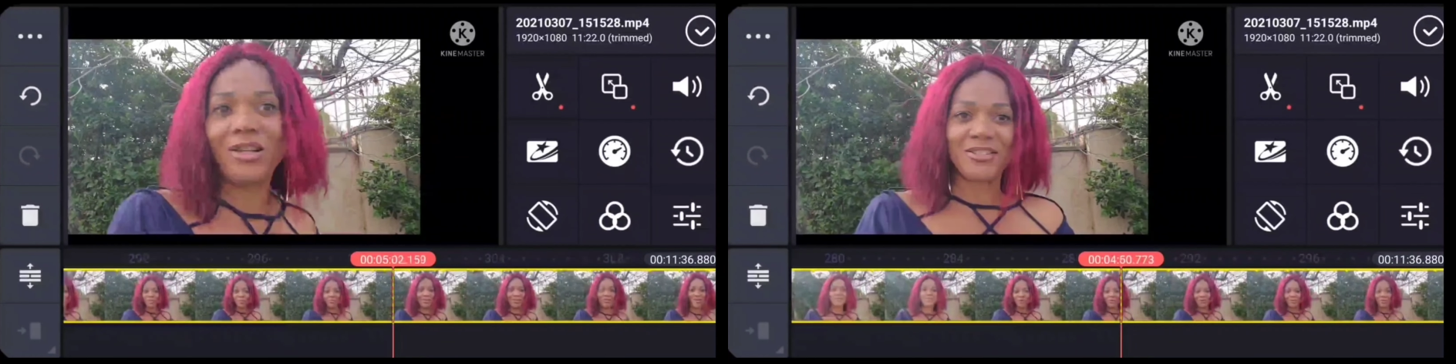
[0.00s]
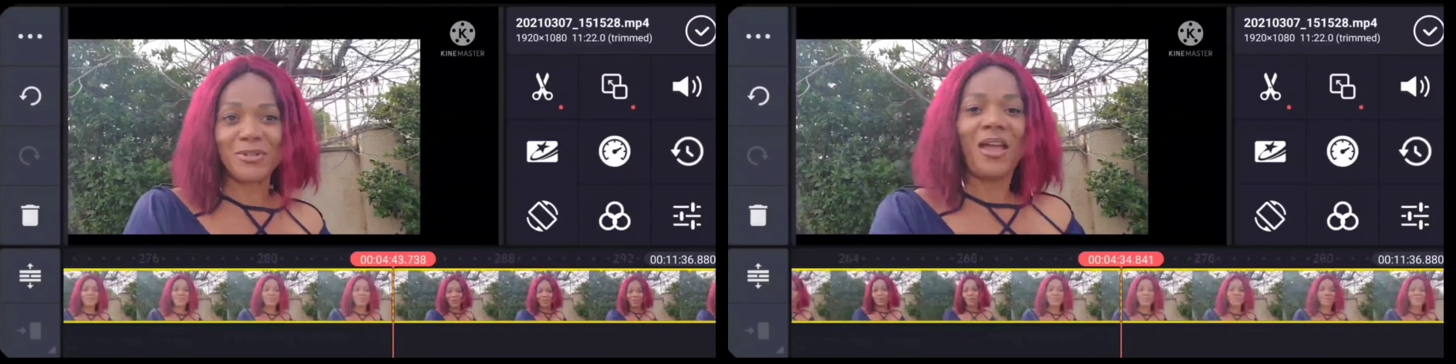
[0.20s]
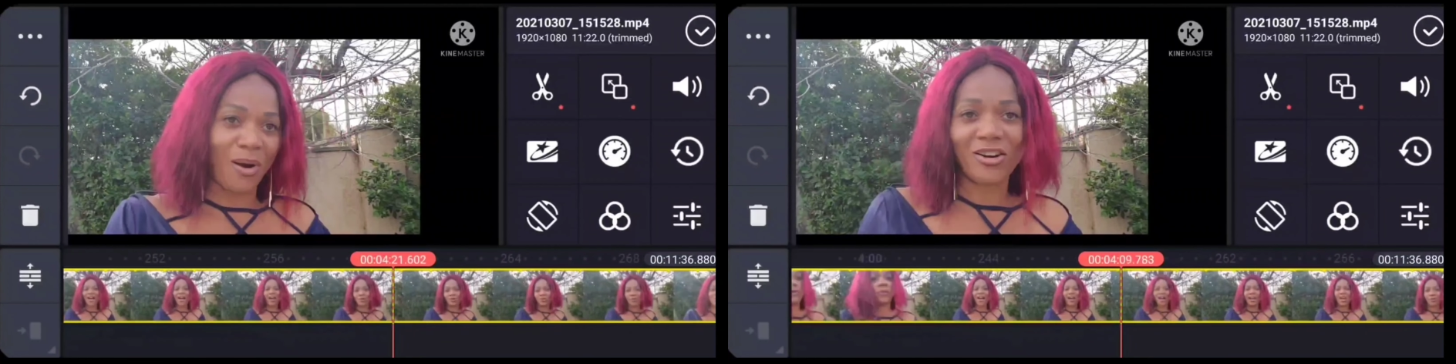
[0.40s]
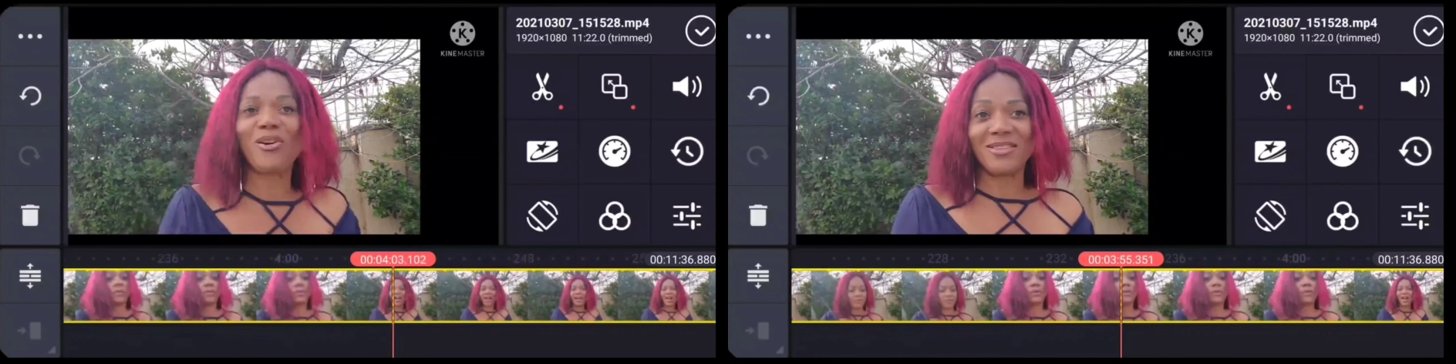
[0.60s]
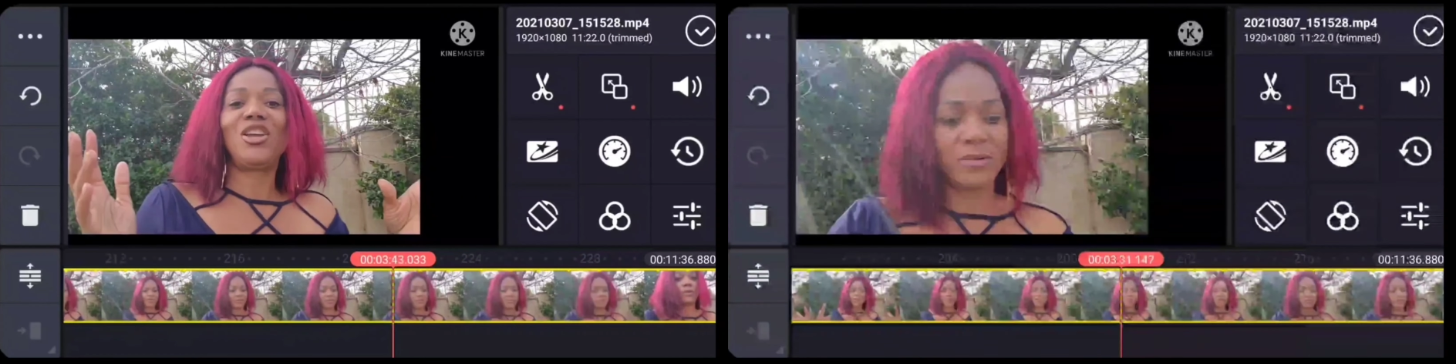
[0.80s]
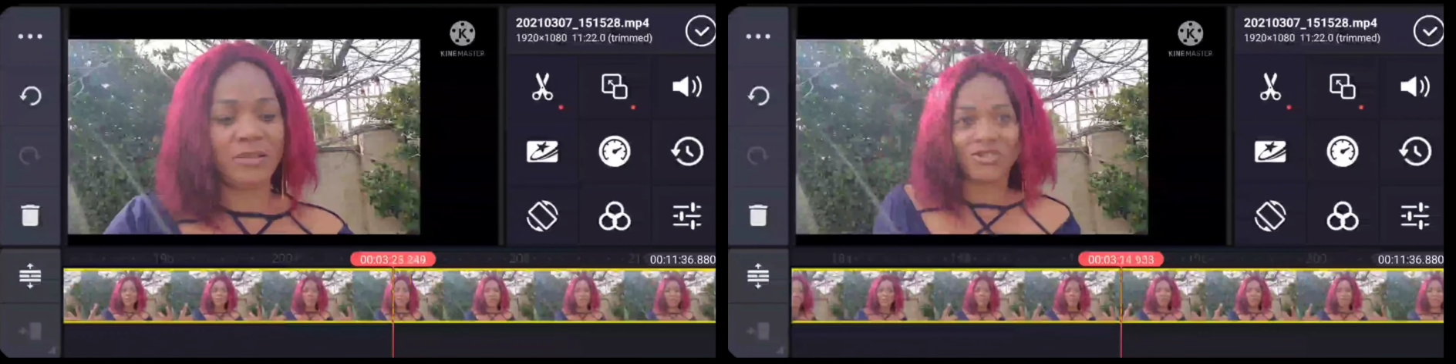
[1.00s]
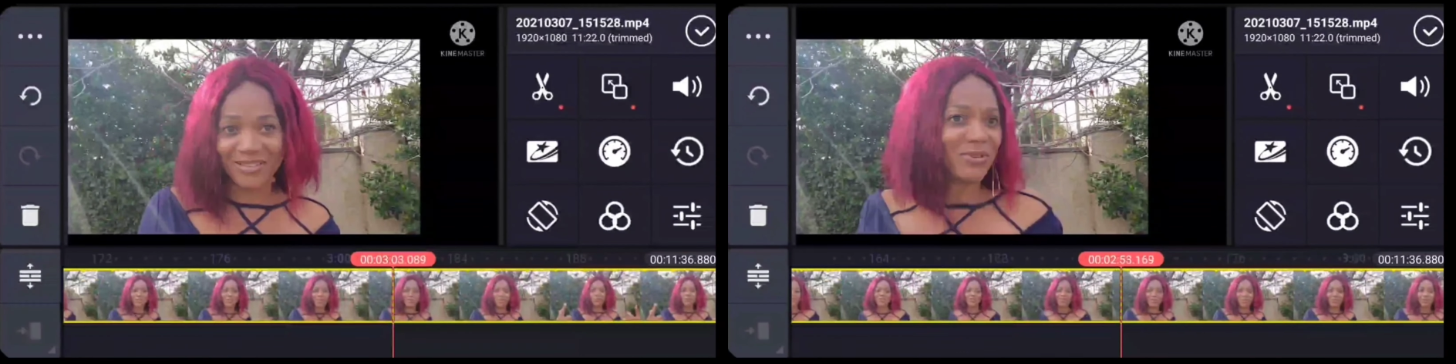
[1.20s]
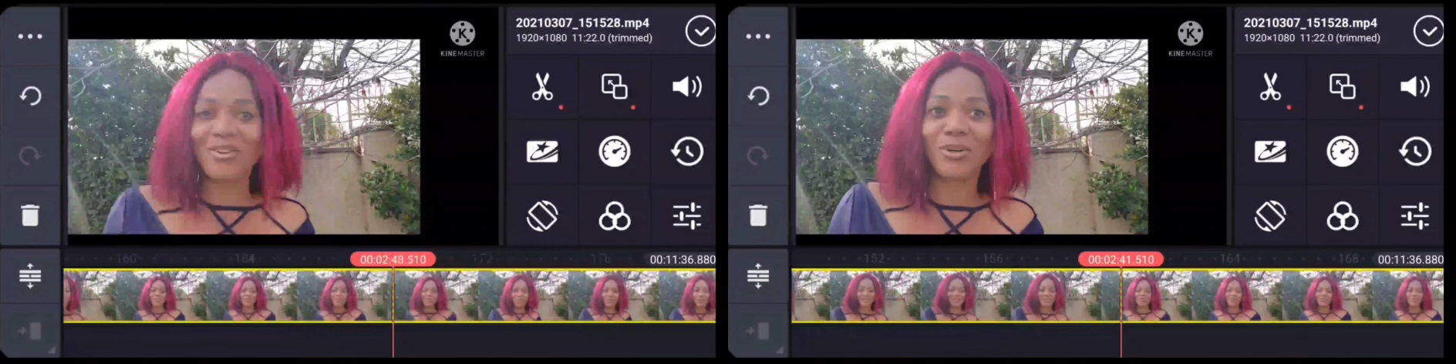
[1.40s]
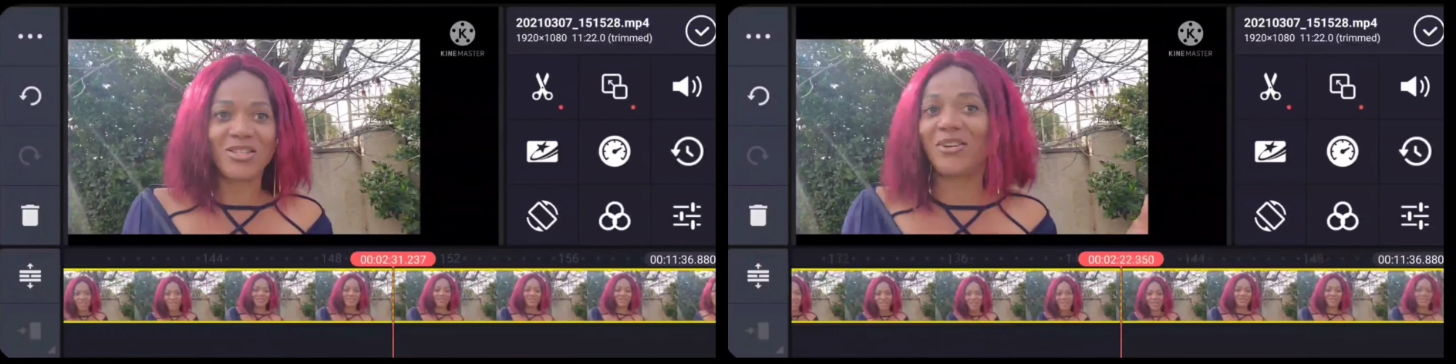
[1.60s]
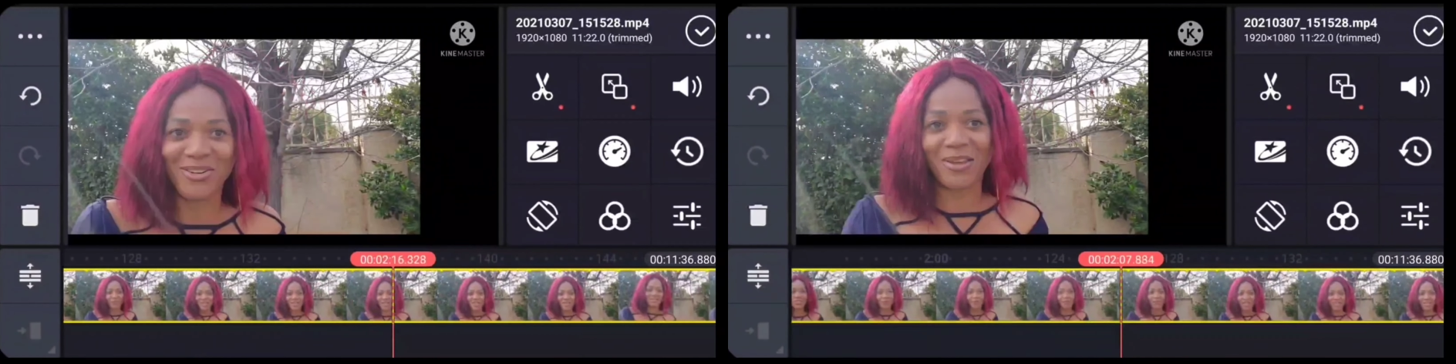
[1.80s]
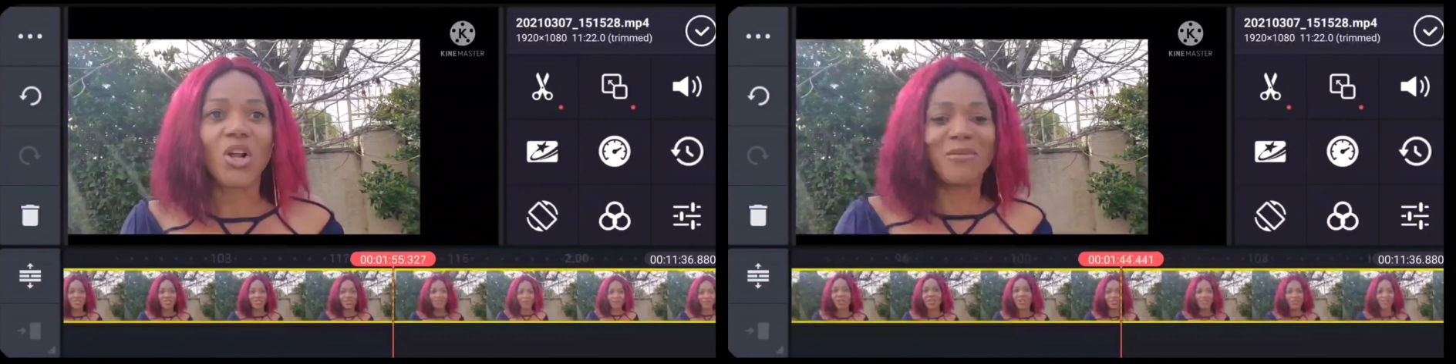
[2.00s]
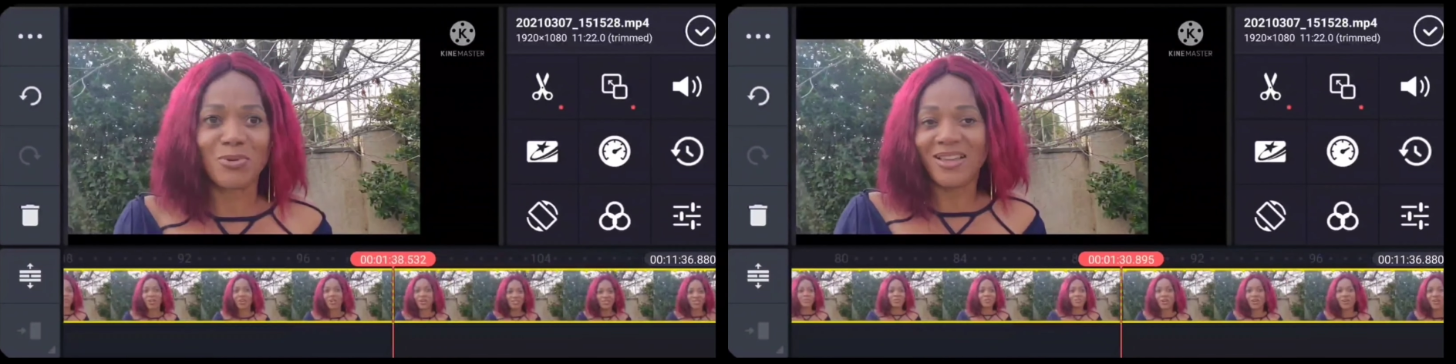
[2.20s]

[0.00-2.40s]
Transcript: and play it again and see what